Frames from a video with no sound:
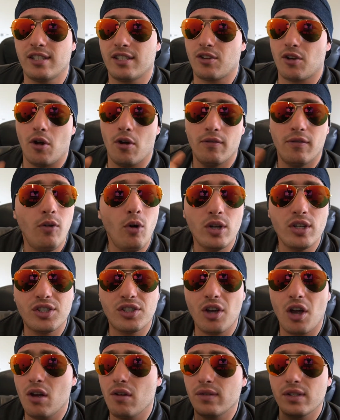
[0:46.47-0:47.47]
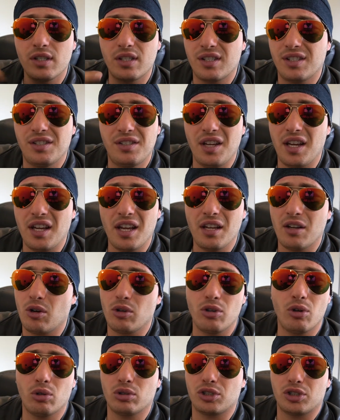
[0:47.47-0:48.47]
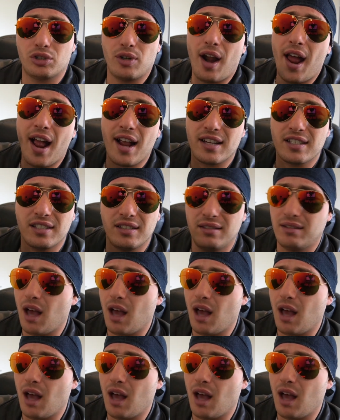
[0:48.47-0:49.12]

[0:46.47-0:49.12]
so voiceovers, singing on your tracks,